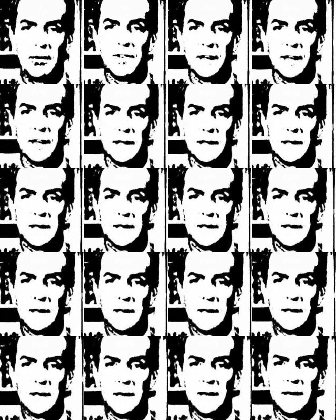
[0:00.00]
would happen.
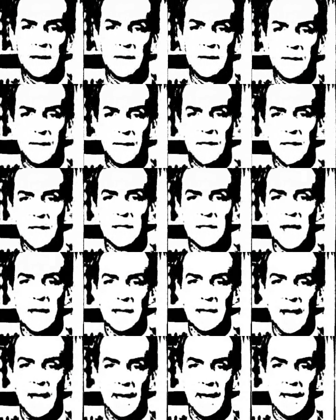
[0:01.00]
The centre of the
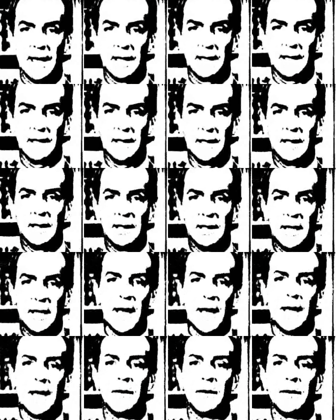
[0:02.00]
sun would not be
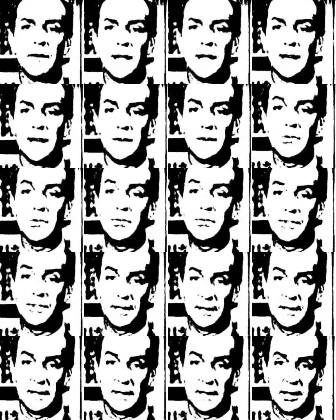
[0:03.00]
hot enough to burn
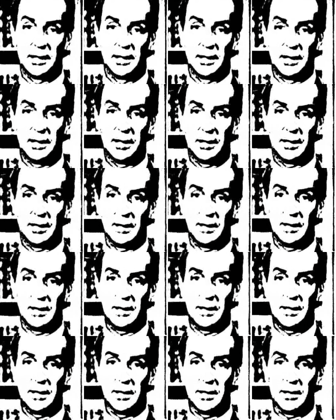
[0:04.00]
hydrogen.
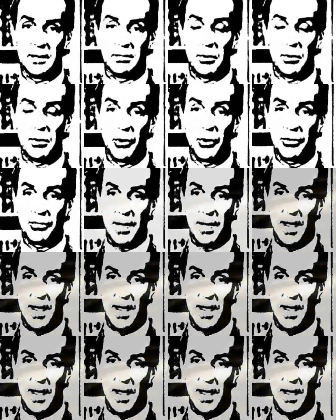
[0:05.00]
So there would be no